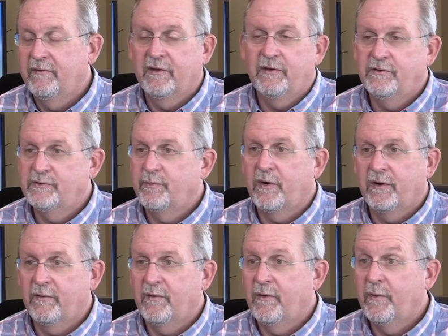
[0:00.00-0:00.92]
is a huge
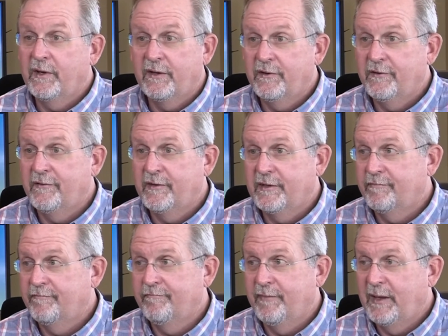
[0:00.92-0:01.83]
part of what we do
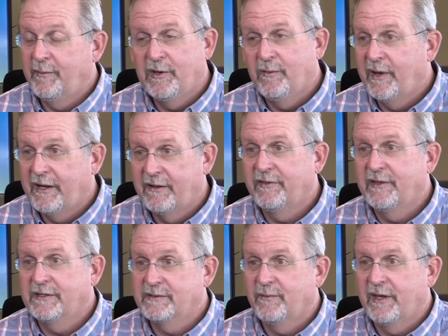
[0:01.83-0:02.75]
that maybe nobody
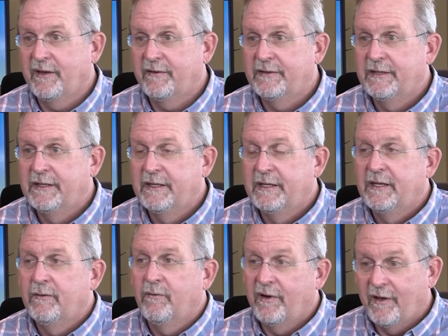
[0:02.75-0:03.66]
thinks about.
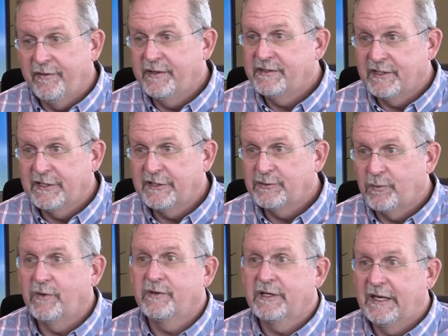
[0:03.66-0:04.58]
When all these things
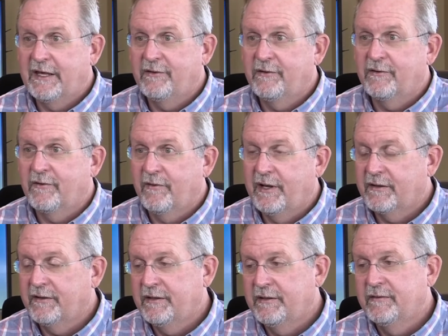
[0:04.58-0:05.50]
work together
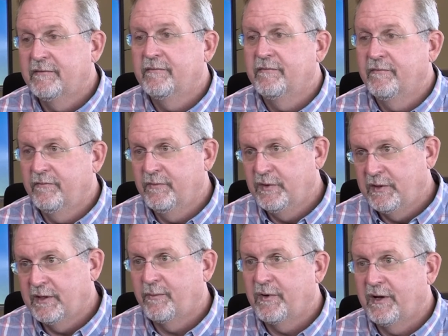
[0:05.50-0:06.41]
correctly, and
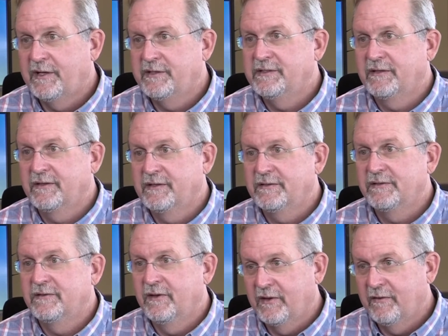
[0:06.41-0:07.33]
you get a project
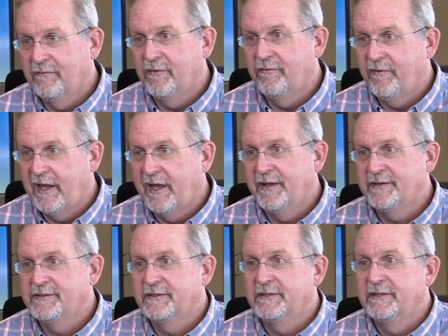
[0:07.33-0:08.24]
that's delivered
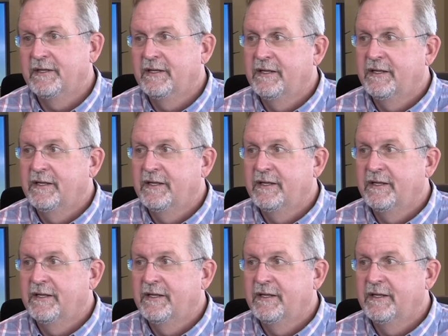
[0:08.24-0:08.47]
fast.